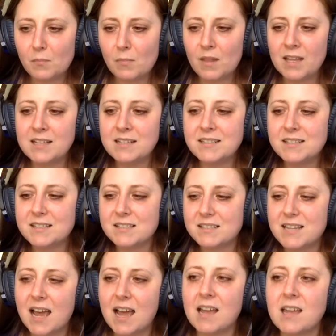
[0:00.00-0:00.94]
It's
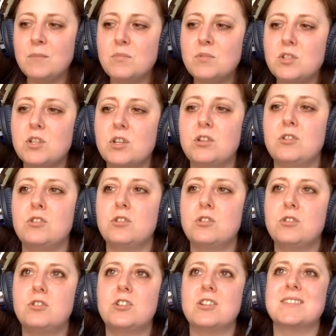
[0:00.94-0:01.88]
time to
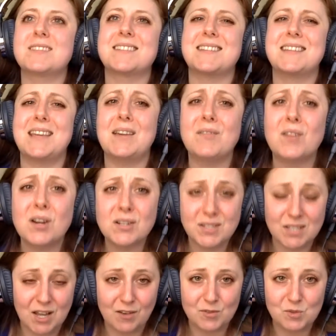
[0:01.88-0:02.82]
just give
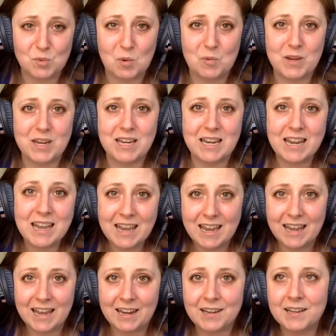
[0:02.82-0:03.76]
ourselves what we
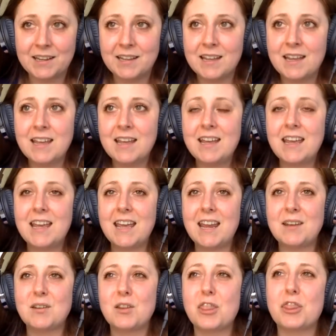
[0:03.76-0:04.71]
need.
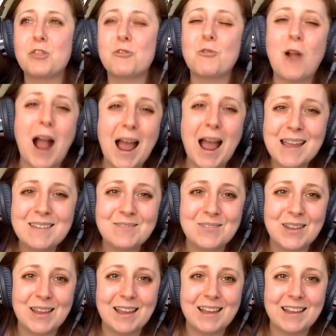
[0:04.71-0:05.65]
And
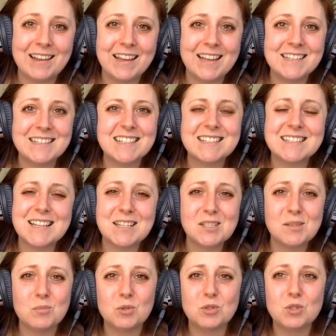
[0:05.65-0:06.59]
thriving is
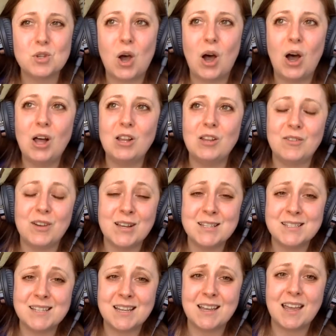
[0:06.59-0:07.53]
accessible to all of
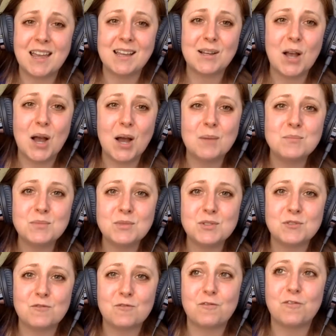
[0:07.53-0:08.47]
us. It
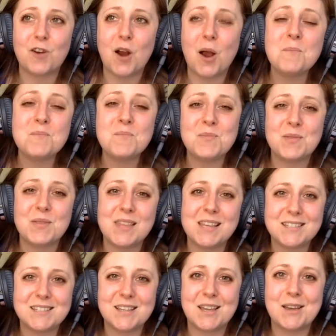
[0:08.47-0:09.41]
comes from
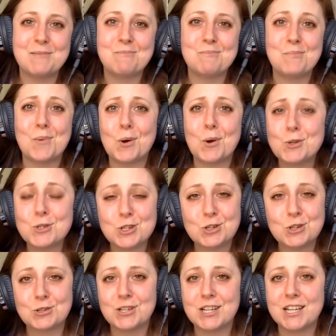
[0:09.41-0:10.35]
this
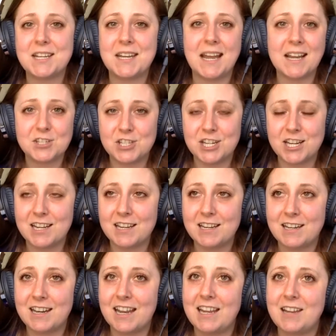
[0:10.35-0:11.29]
emotional
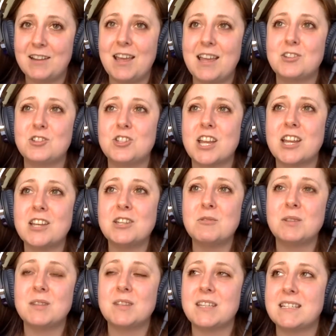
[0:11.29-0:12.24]
connection. It
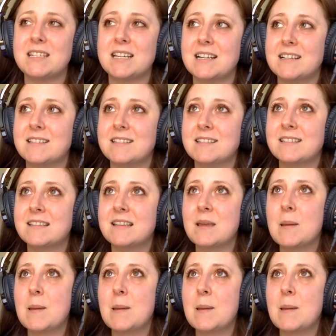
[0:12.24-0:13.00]
genuinely does.